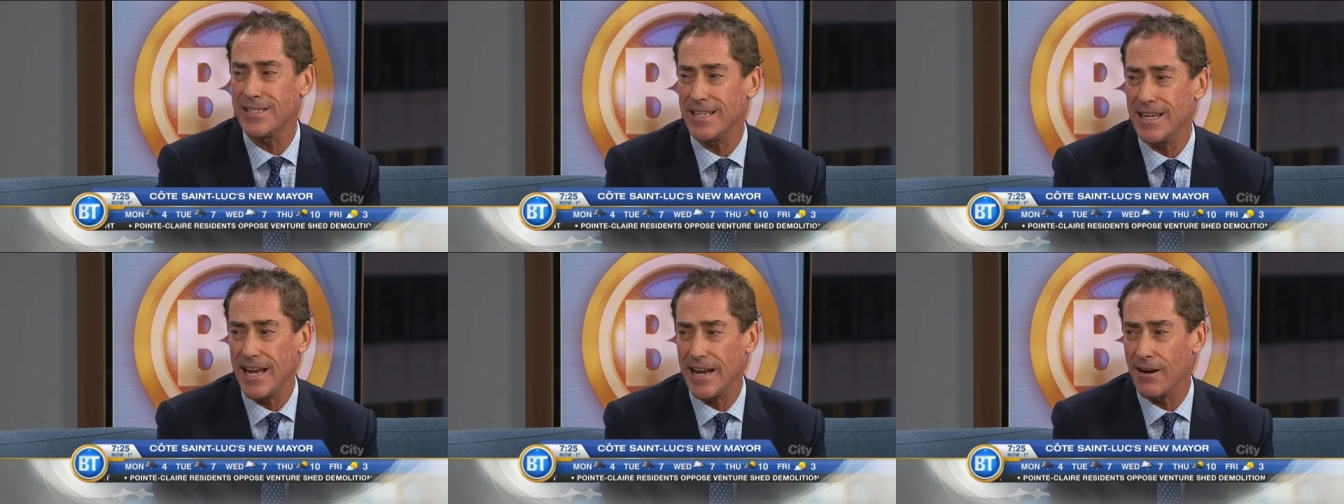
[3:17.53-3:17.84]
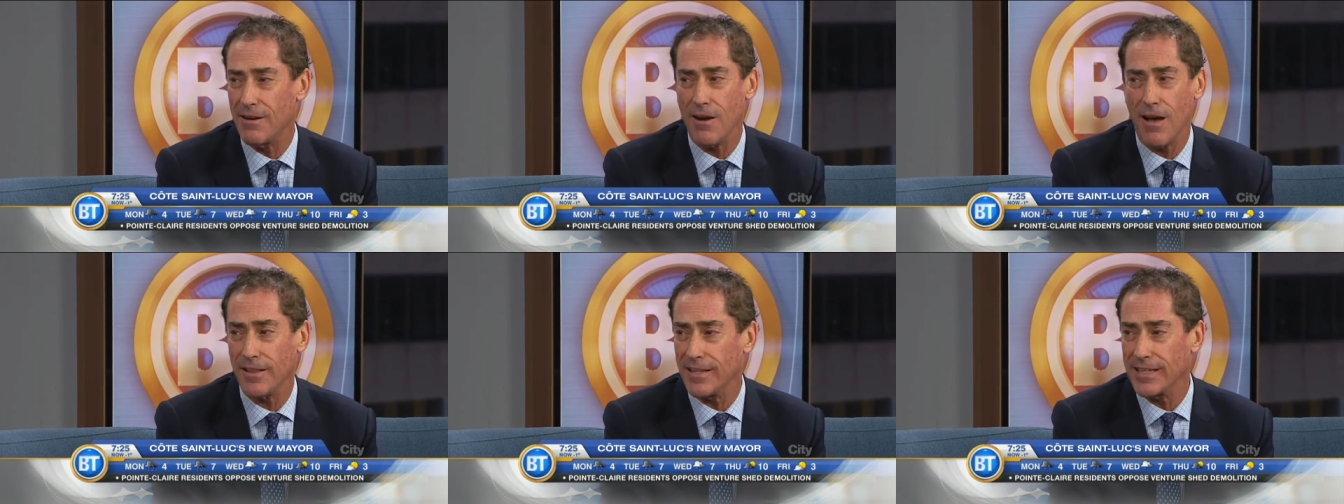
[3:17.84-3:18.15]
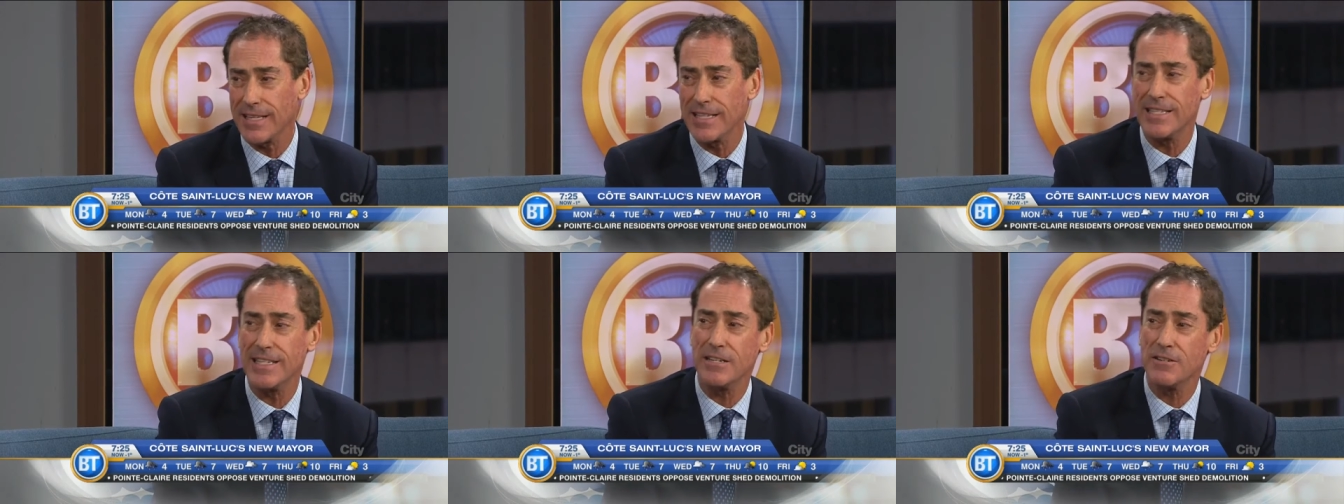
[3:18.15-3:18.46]
today are not
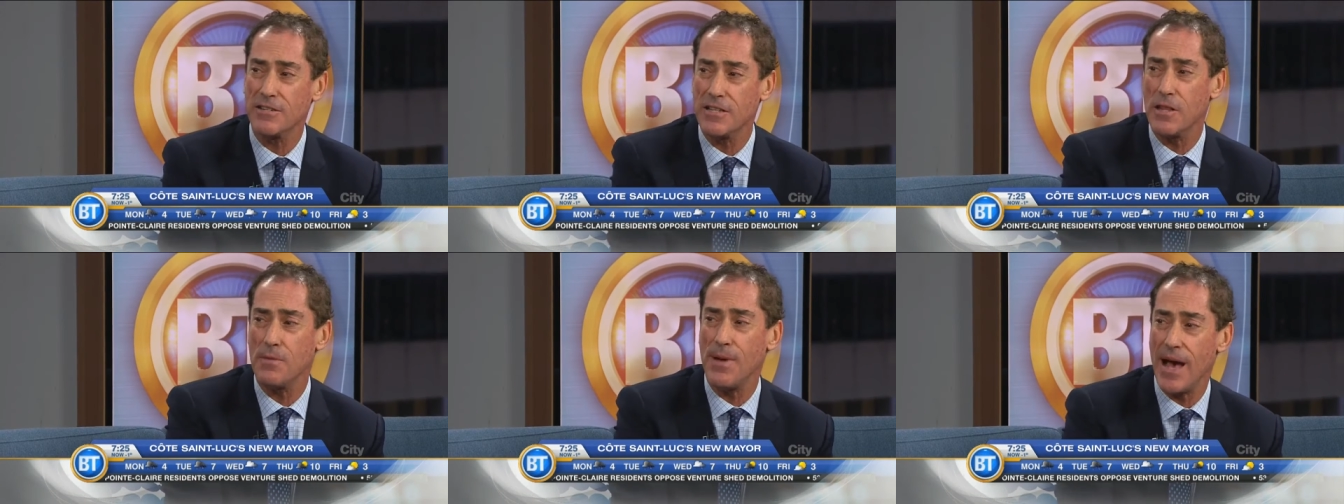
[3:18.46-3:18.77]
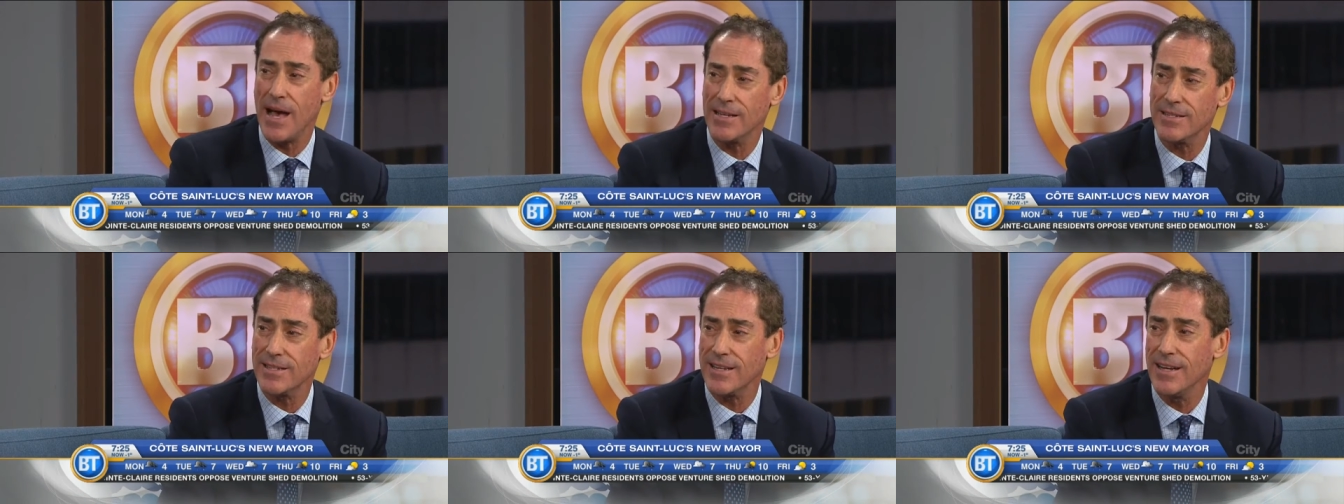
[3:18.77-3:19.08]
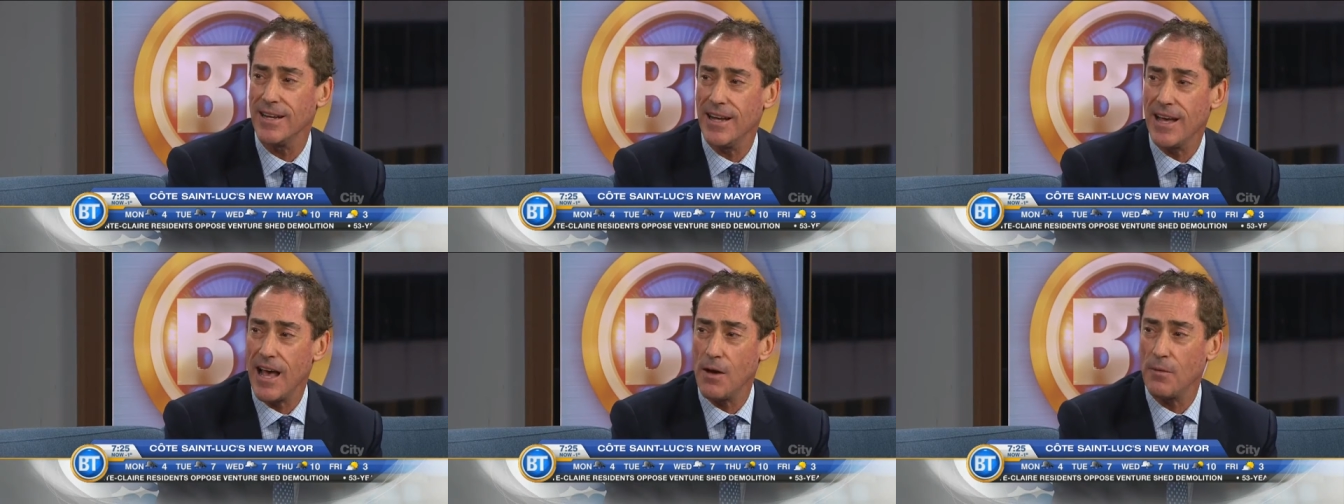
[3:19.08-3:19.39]
like the seniors in the past,
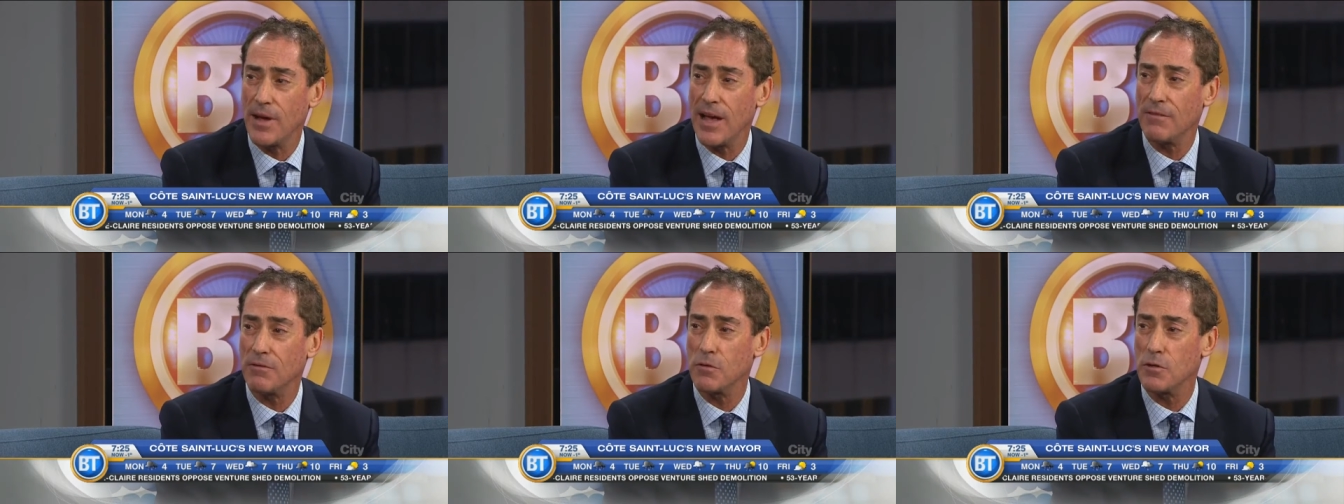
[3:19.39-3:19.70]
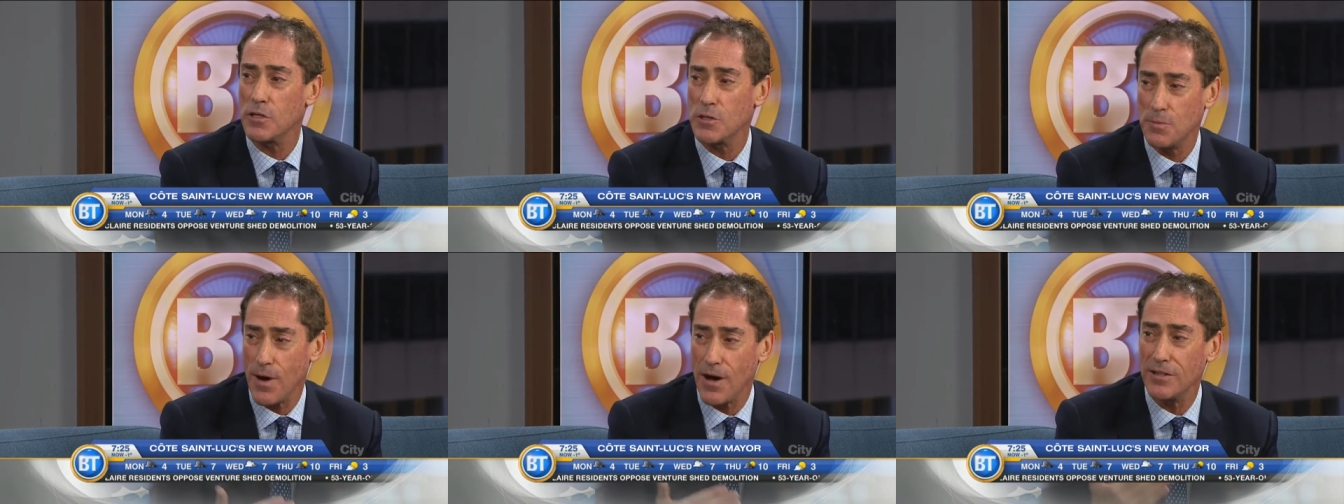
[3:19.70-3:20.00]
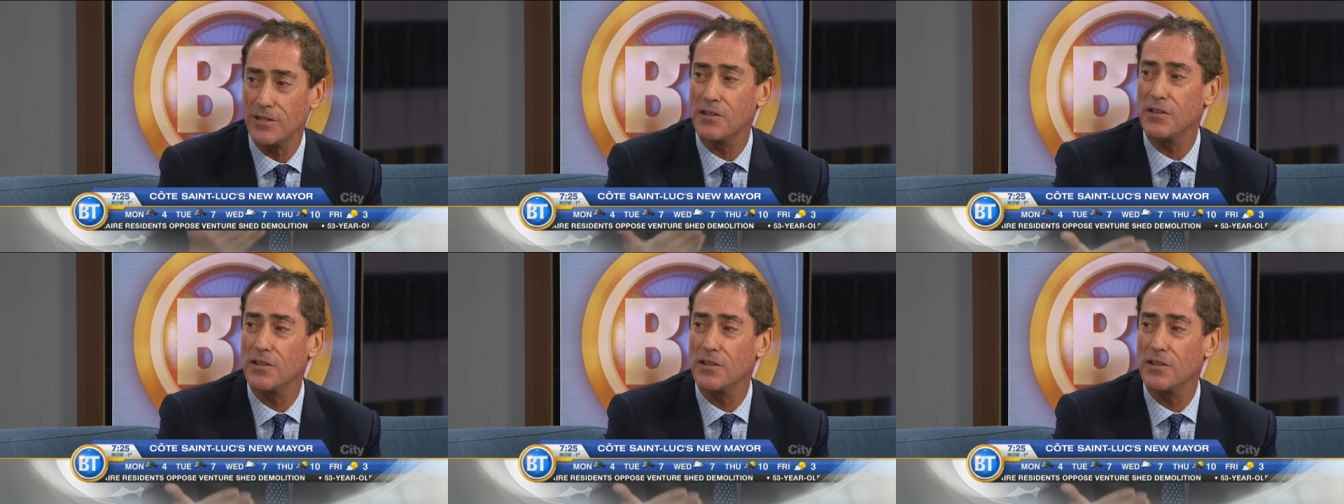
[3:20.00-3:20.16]
okay. and we have to respond